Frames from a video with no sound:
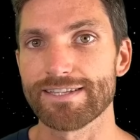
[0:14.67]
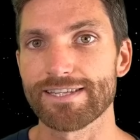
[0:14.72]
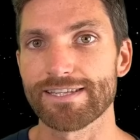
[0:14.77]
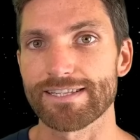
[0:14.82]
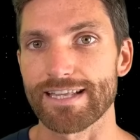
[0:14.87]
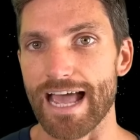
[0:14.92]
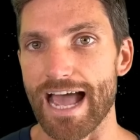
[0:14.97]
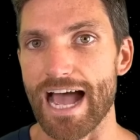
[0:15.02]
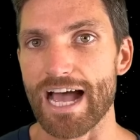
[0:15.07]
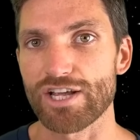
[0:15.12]

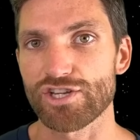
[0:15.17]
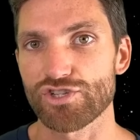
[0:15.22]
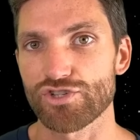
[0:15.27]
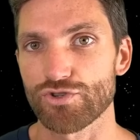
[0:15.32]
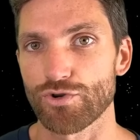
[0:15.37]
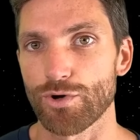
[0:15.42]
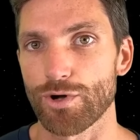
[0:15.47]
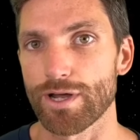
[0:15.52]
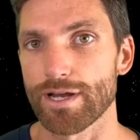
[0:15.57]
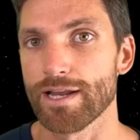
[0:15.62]
is
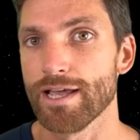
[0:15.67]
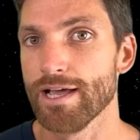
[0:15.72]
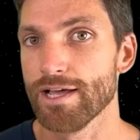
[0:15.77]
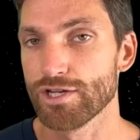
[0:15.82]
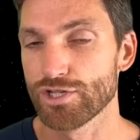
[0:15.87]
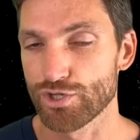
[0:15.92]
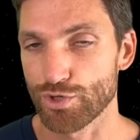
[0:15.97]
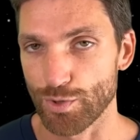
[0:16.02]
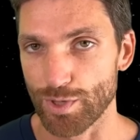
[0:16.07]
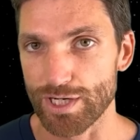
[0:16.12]
asteroid
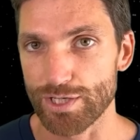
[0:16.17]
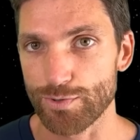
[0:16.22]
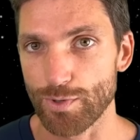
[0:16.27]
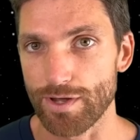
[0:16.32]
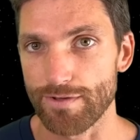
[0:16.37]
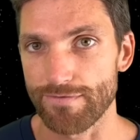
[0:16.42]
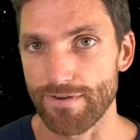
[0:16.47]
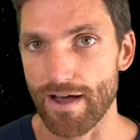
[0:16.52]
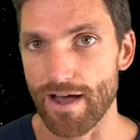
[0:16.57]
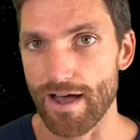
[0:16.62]

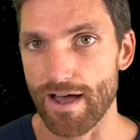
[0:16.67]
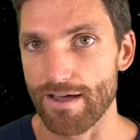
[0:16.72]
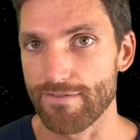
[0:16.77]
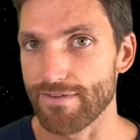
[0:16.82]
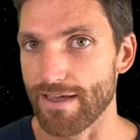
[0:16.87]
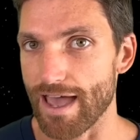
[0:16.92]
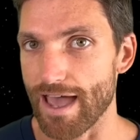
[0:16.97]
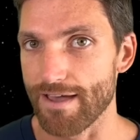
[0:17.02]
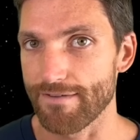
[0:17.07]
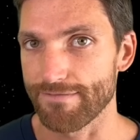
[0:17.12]
2025
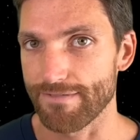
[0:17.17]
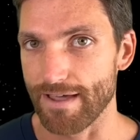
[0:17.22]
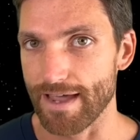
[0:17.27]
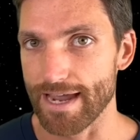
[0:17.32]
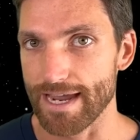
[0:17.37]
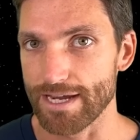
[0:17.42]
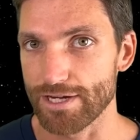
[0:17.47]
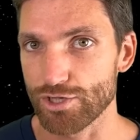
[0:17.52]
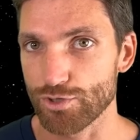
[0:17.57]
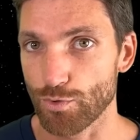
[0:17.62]

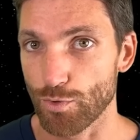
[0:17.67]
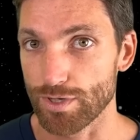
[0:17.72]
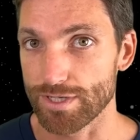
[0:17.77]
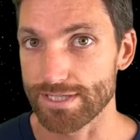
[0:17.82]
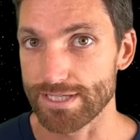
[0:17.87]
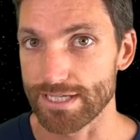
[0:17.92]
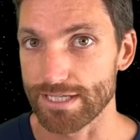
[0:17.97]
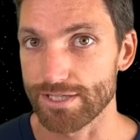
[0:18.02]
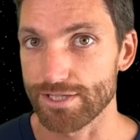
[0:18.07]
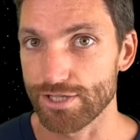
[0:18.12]

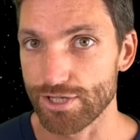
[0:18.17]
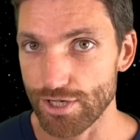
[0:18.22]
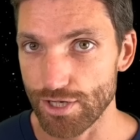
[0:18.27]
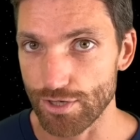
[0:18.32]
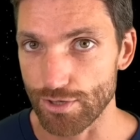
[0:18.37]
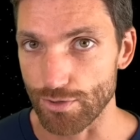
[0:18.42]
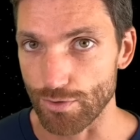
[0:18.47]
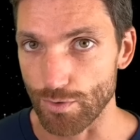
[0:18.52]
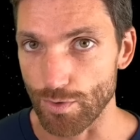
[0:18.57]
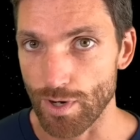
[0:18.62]

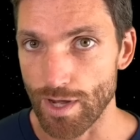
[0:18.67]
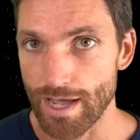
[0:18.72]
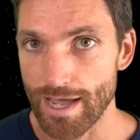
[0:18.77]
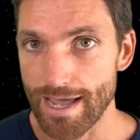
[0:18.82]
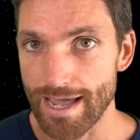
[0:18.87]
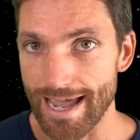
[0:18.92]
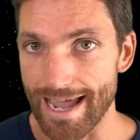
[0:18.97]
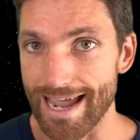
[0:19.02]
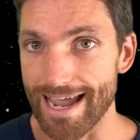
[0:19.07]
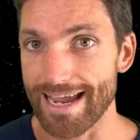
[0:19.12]
FA22
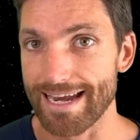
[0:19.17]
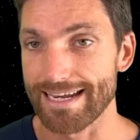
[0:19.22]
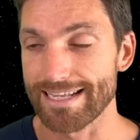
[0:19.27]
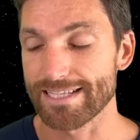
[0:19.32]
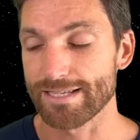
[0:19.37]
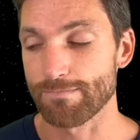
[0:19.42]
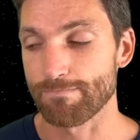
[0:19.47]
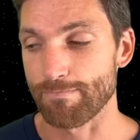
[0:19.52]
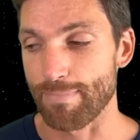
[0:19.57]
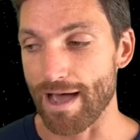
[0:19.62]
and
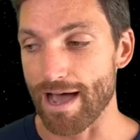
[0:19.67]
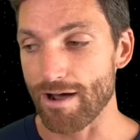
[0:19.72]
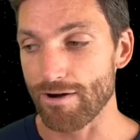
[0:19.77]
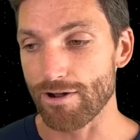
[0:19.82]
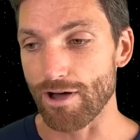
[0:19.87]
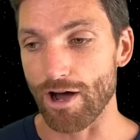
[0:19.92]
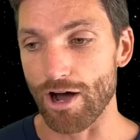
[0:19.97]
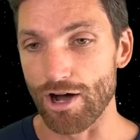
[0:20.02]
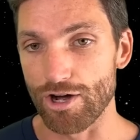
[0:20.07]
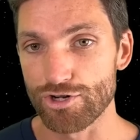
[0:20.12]
it's about
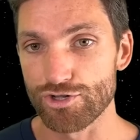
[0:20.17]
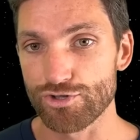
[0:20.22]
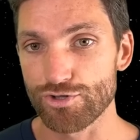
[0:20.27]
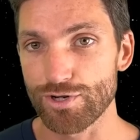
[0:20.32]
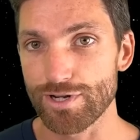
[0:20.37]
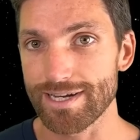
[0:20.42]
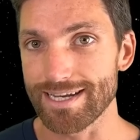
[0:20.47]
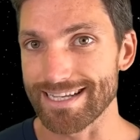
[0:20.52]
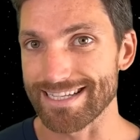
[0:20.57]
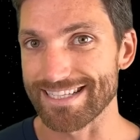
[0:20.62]

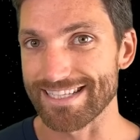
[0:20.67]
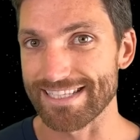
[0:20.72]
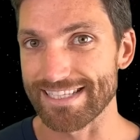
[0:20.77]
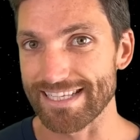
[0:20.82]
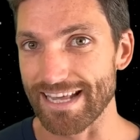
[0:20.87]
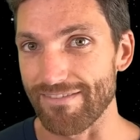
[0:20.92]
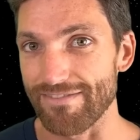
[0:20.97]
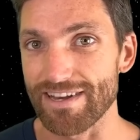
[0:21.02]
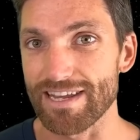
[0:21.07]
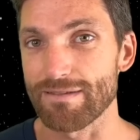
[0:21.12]

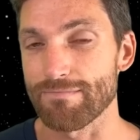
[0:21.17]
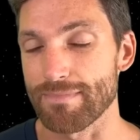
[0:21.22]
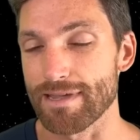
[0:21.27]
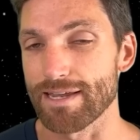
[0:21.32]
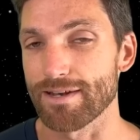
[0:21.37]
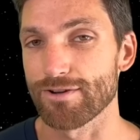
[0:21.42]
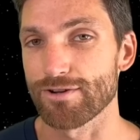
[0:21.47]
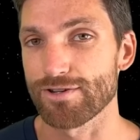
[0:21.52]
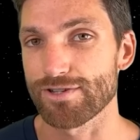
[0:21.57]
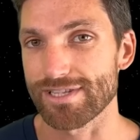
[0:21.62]
170
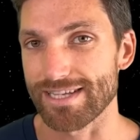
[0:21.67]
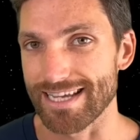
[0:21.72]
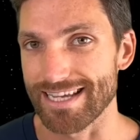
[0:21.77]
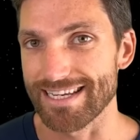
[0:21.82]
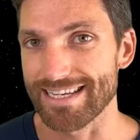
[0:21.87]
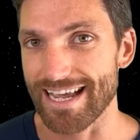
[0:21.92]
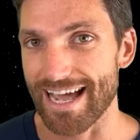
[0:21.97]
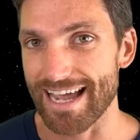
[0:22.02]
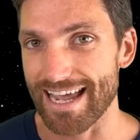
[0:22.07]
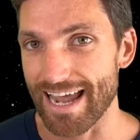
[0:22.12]
meters
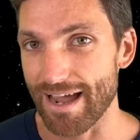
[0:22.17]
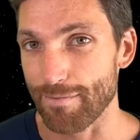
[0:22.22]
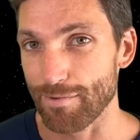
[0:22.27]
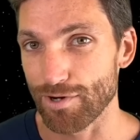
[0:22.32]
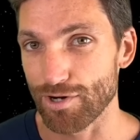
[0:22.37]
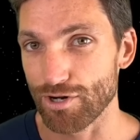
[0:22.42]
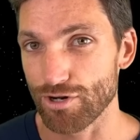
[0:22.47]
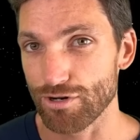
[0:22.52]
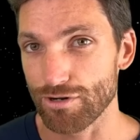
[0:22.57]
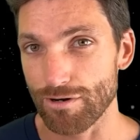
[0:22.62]
in
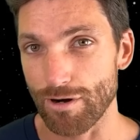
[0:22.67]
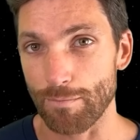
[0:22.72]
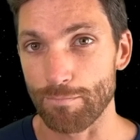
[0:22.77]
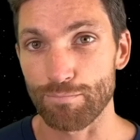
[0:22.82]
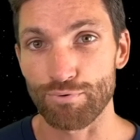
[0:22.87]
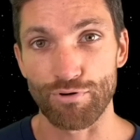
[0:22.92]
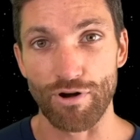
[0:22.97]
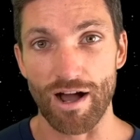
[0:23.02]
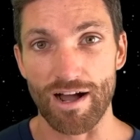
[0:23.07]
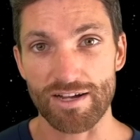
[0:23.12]
diameter
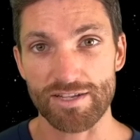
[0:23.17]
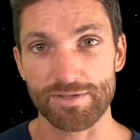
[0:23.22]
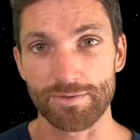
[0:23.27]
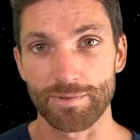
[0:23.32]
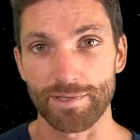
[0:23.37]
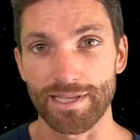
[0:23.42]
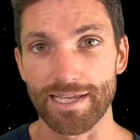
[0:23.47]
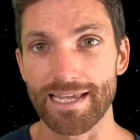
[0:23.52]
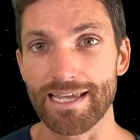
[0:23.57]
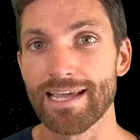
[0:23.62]

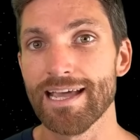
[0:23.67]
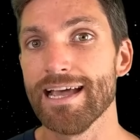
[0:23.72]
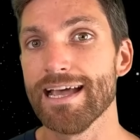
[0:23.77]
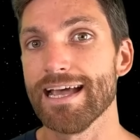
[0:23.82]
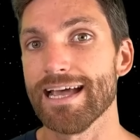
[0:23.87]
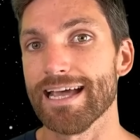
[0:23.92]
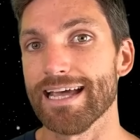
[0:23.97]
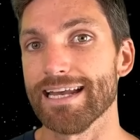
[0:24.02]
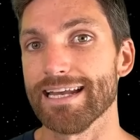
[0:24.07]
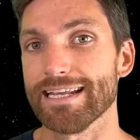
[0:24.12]
approximately,
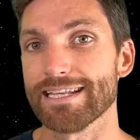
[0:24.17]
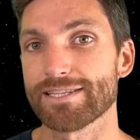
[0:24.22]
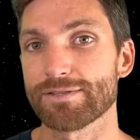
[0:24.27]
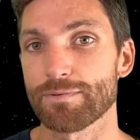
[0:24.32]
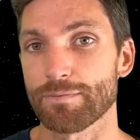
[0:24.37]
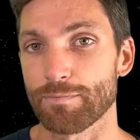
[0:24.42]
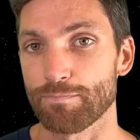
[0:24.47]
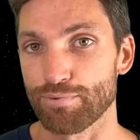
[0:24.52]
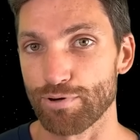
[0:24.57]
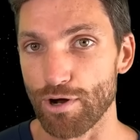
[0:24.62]
and it's
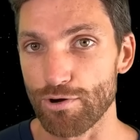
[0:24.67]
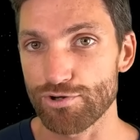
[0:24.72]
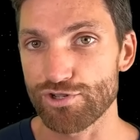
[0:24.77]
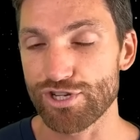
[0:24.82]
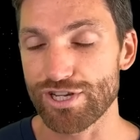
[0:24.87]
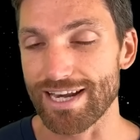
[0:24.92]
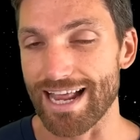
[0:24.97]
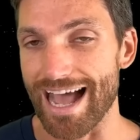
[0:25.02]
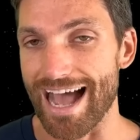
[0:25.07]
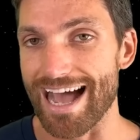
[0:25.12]

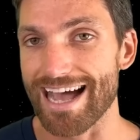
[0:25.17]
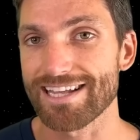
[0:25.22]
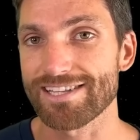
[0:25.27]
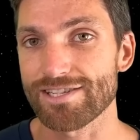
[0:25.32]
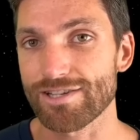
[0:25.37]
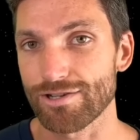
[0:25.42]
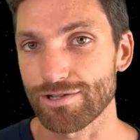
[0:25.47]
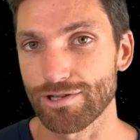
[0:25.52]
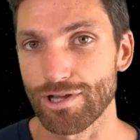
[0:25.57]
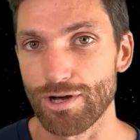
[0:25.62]
approaching as
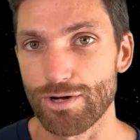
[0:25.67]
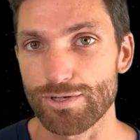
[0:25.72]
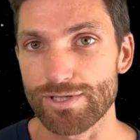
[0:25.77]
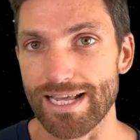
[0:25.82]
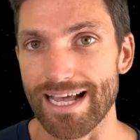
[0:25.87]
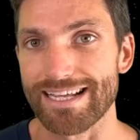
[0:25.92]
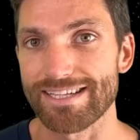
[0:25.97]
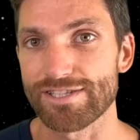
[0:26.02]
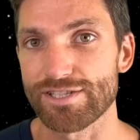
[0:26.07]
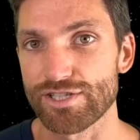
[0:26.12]
close
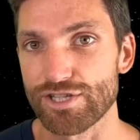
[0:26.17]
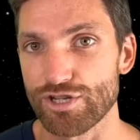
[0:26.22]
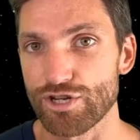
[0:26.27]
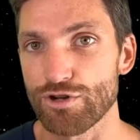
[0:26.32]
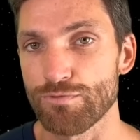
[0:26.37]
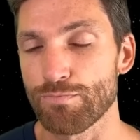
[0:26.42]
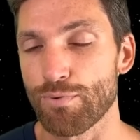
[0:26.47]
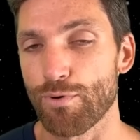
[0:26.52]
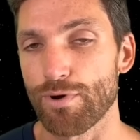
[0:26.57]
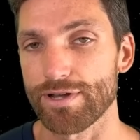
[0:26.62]
as
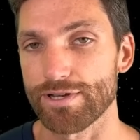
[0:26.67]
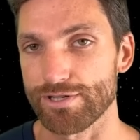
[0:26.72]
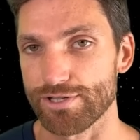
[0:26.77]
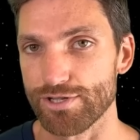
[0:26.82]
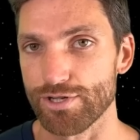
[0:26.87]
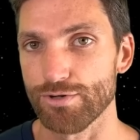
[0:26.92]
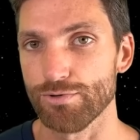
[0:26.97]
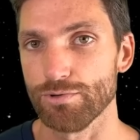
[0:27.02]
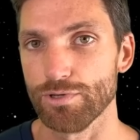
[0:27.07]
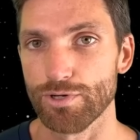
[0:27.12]

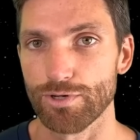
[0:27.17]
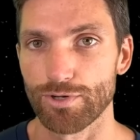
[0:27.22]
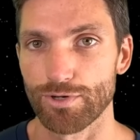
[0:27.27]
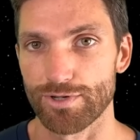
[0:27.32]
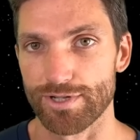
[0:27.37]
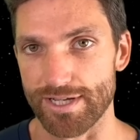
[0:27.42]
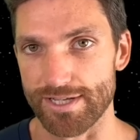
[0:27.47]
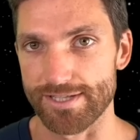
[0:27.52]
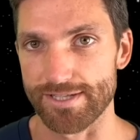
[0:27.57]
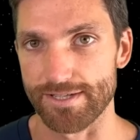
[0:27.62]
2.2 lunar
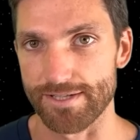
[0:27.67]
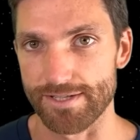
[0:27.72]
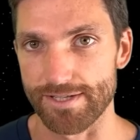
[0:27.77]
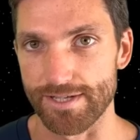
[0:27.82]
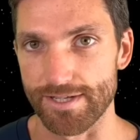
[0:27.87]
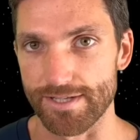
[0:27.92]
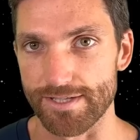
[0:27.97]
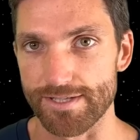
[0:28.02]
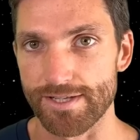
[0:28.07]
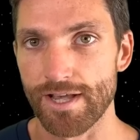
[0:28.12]

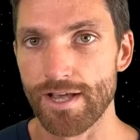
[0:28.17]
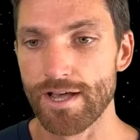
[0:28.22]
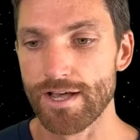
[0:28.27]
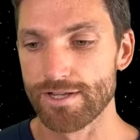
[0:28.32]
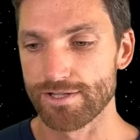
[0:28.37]
distances.